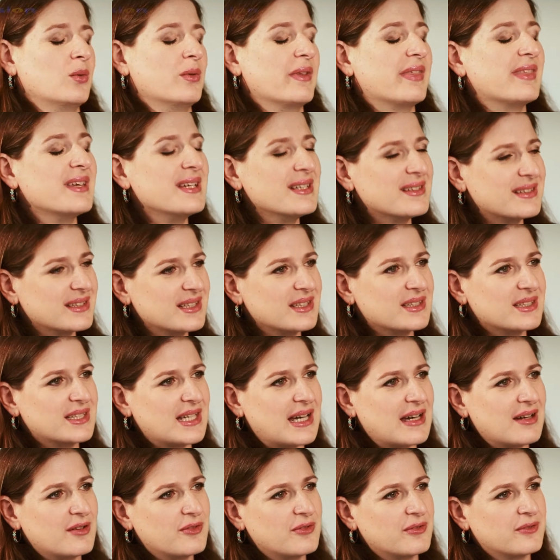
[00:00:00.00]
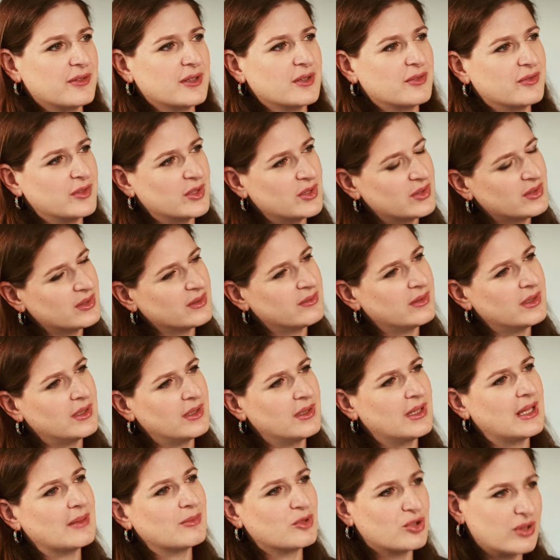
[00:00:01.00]
When things get tough, first of
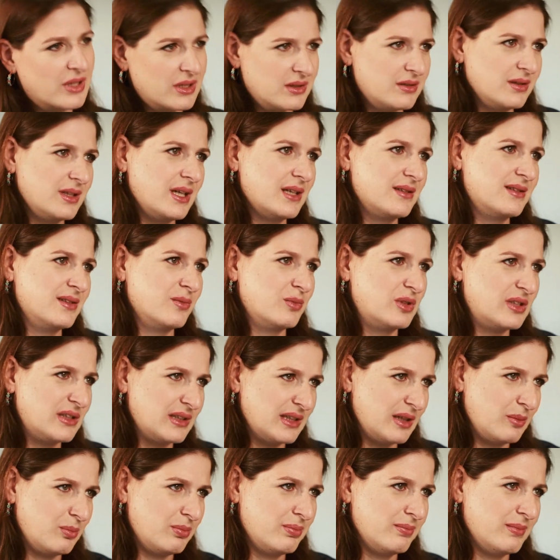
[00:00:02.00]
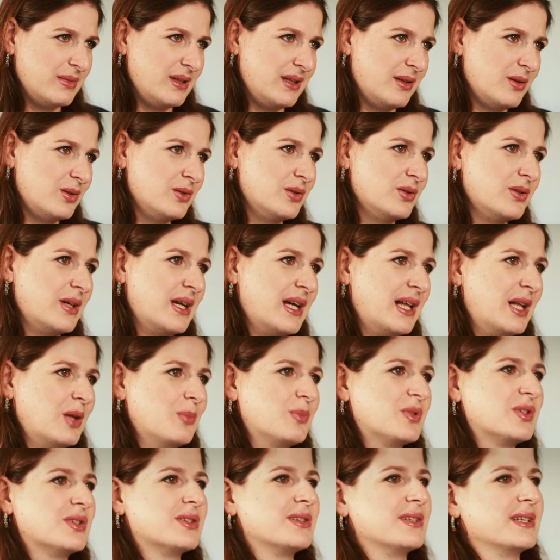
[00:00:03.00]
all, I'm trying to get some sleep. It also
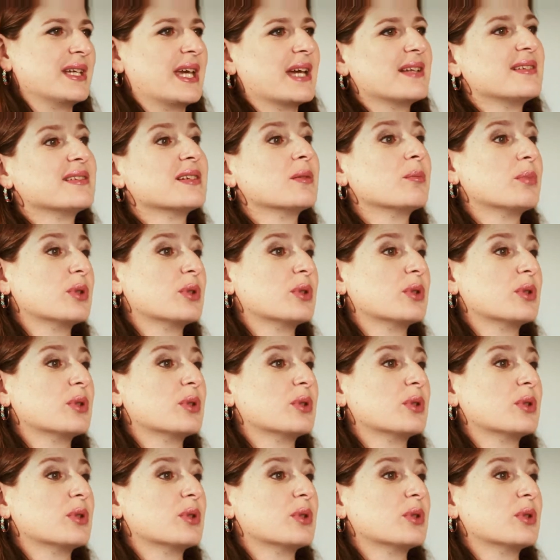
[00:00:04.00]
helps to get some